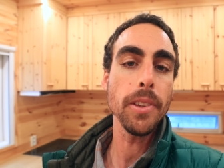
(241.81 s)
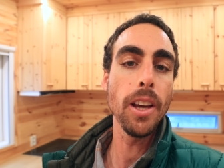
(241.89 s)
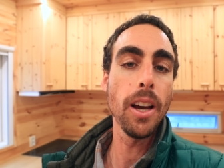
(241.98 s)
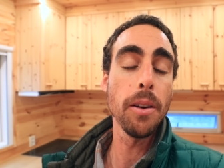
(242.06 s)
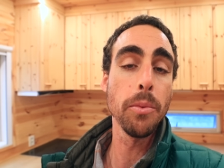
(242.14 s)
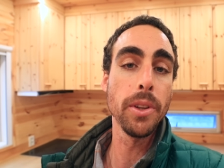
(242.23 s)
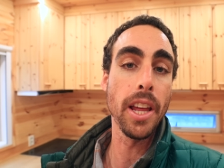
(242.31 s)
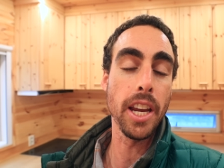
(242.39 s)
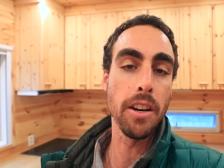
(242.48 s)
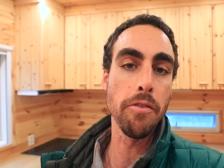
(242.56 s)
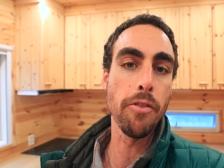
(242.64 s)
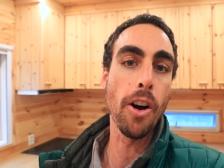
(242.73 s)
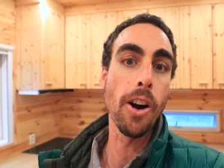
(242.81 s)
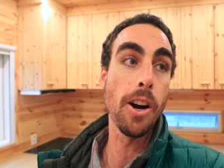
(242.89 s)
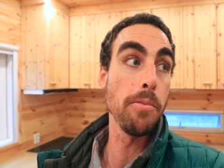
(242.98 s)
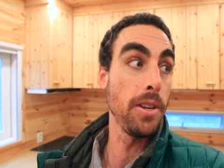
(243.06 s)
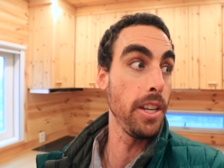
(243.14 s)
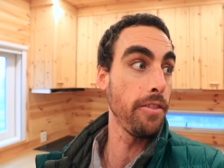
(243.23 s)
um, where they can
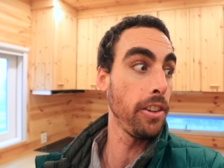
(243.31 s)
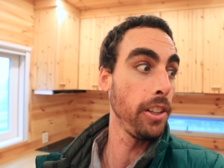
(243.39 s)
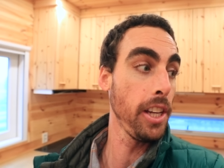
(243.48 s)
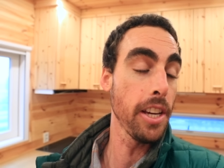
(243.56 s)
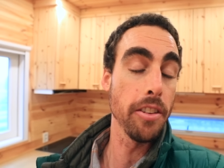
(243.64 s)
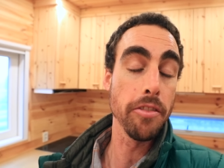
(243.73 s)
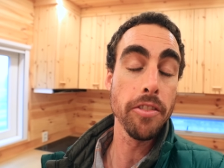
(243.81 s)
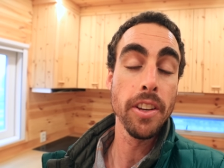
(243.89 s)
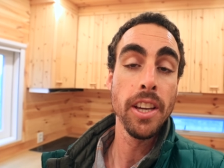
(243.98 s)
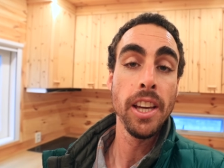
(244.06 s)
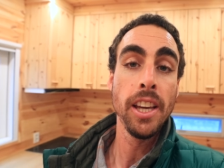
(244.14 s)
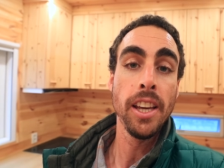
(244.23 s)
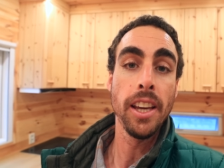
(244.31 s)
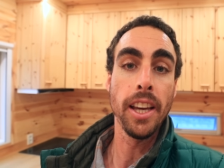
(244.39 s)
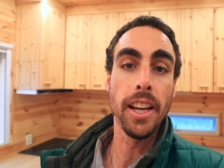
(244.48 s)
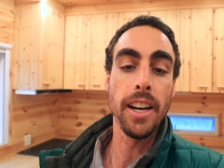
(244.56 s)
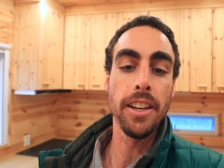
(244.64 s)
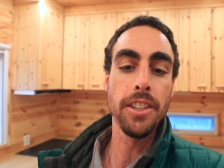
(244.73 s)
farm and even live
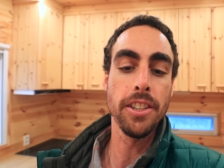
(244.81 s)
and